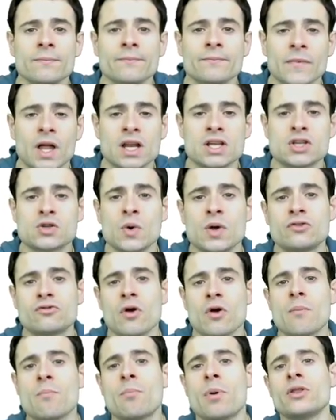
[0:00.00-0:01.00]
That is going to
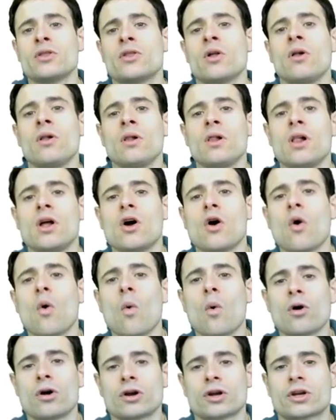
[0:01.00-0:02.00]
unbundle
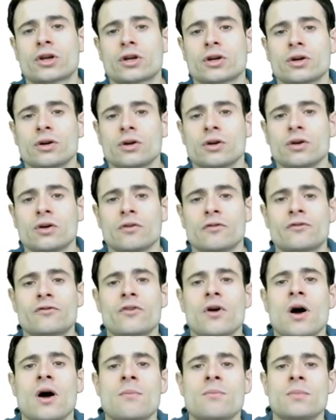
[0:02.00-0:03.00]
work
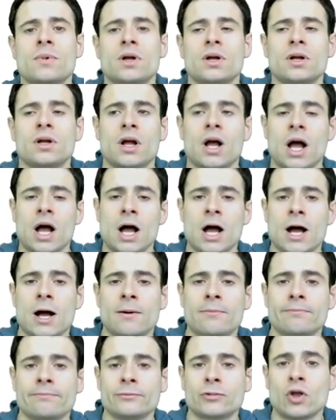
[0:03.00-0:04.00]
from
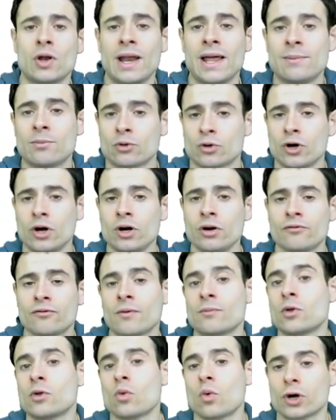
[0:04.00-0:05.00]
um, the laborer,
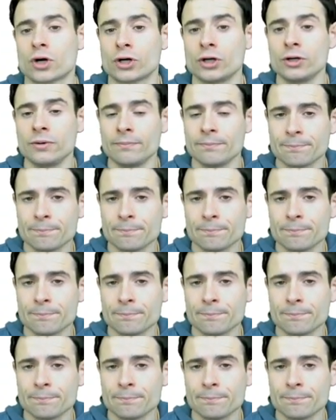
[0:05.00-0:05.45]
from the worker.